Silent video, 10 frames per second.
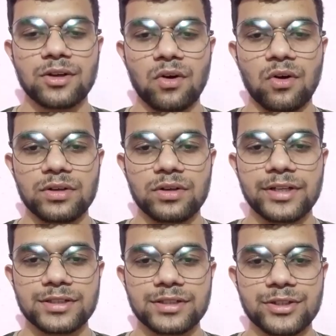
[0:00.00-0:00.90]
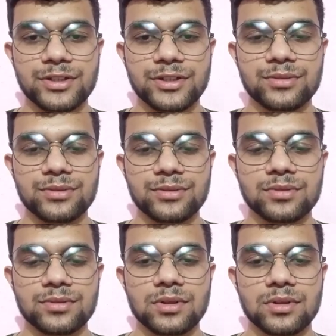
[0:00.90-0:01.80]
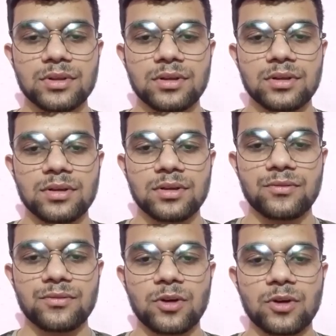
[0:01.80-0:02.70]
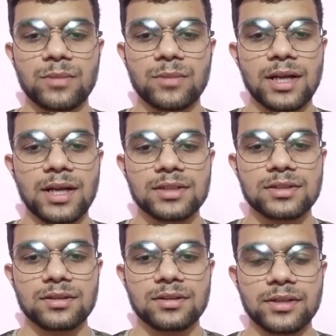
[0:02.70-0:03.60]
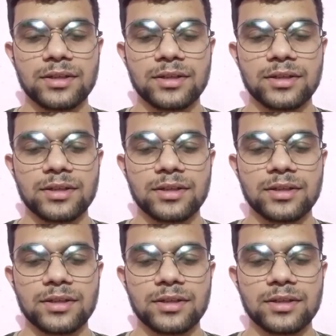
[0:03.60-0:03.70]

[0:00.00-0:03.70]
and my interest includes swimming and fitness.